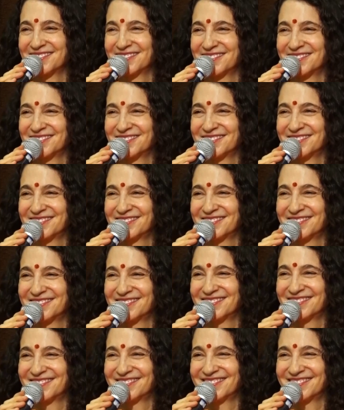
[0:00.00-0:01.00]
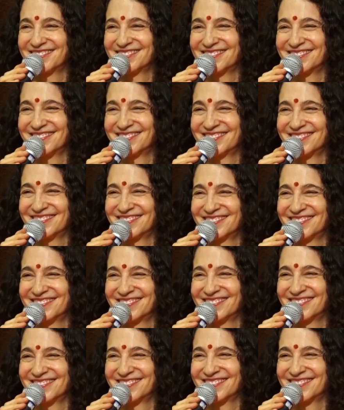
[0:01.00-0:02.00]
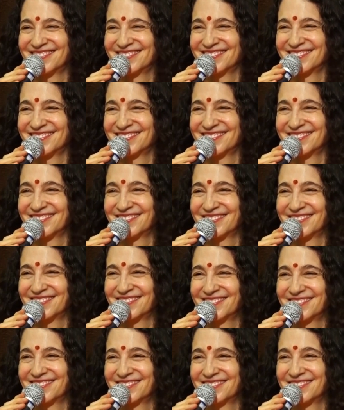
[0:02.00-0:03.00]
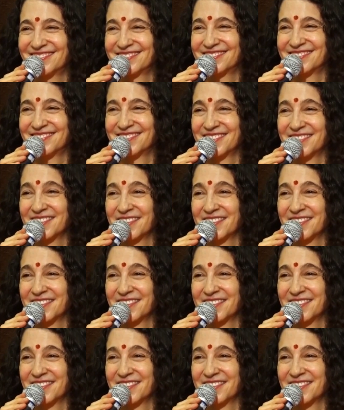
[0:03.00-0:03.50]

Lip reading: (silence)